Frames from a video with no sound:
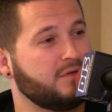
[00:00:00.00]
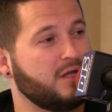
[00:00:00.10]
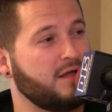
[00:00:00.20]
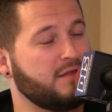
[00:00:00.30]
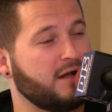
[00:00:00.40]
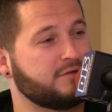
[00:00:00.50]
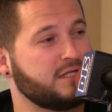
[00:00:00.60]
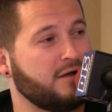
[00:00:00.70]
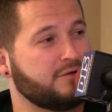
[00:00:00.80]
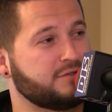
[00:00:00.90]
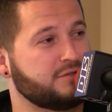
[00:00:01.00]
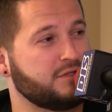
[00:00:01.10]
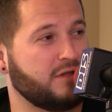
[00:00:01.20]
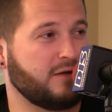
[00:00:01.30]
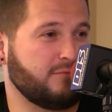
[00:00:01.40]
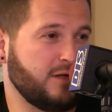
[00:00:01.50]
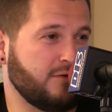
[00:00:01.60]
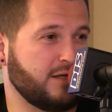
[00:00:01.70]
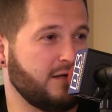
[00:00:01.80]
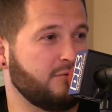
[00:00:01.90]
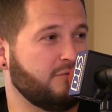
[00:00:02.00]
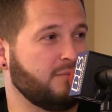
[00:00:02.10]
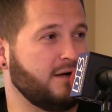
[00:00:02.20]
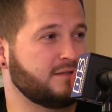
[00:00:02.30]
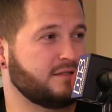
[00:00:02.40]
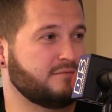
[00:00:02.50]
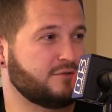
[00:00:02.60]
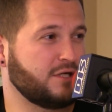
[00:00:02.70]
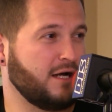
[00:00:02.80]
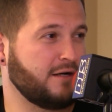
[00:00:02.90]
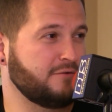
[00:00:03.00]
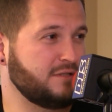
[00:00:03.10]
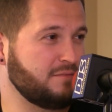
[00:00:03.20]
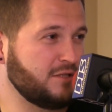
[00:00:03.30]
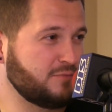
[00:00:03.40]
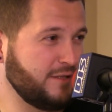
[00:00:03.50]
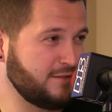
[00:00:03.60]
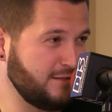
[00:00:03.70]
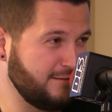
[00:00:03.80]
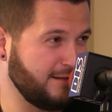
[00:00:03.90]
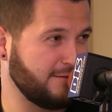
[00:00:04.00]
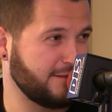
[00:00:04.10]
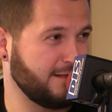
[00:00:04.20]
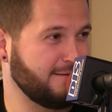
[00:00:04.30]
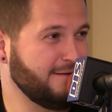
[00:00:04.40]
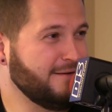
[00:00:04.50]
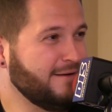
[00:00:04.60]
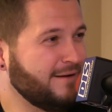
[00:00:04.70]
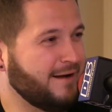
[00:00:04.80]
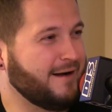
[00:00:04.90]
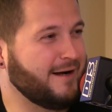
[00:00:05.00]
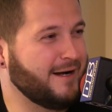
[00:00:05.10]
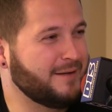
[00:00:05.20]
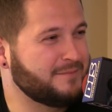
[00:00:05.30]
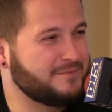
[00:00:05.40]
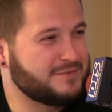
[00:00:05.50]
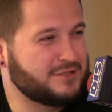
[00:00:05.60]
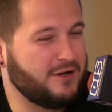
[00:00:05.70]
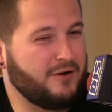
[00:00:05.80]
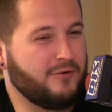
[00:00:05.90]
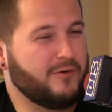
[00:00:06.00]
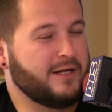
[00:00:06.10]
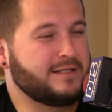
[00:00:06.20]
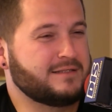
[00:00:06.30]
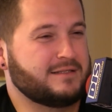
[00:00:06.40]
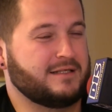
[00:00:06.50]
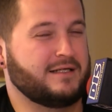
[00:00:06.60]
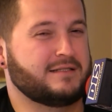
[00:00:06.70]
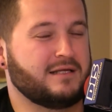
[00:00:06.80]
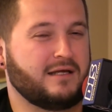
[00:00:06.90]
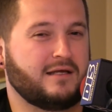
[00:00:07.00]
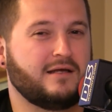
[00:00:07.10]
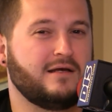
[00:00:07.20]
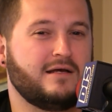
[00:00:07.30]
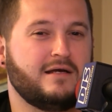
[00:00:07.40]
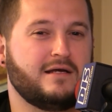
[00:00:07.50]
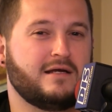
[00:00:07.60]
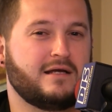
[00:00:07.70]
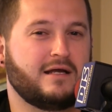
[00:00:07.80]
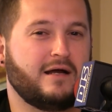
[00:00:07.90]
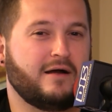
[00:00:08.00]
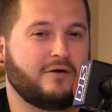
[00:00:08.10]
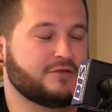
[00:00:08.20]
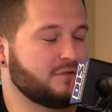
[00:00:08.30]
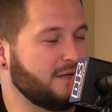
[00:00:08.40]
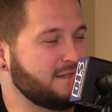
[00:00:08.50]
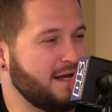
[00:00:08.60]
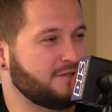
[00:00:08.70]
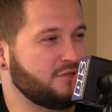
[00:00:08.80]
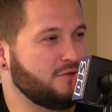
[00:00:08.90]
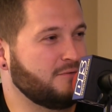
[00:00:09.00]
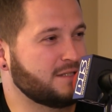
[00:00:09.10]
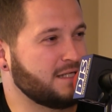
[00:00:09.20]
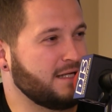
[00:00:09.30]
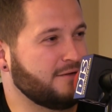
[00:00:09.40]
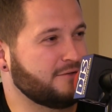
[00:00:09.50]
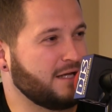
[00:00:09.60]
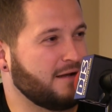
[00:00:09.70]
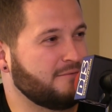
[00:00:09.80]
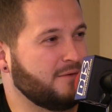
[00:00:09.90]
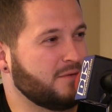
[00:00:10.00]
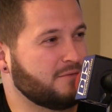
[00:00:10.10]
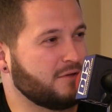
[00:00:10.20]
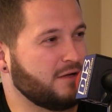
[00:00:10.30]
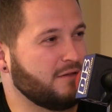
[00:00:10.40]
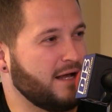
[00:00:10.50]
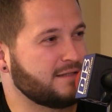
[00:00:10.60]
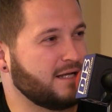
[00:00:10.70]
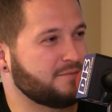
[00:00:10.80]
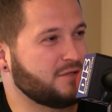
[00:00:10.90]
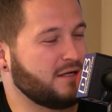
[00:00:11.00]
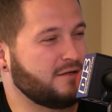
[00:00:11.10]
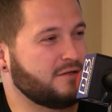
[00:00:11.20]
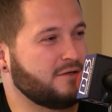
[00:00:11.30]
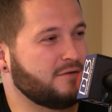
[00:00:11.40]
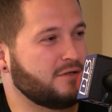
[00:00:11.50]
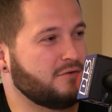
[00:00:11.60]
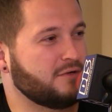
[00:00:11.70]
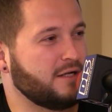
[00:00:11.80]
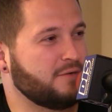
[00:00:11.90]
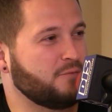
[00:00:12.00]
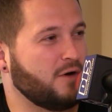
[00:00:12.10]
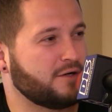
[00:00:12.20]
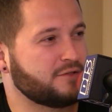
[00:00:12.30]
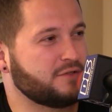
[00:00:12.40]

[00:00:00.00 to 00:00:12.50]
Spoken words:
And the out-of-towners are still like, we don't care. We're from Boston. Chicago, deep dish pizza? I don't care. So it's like, also my tattoo wasn't healed yet when we were there last time, so I couldn't go in chlorinated water.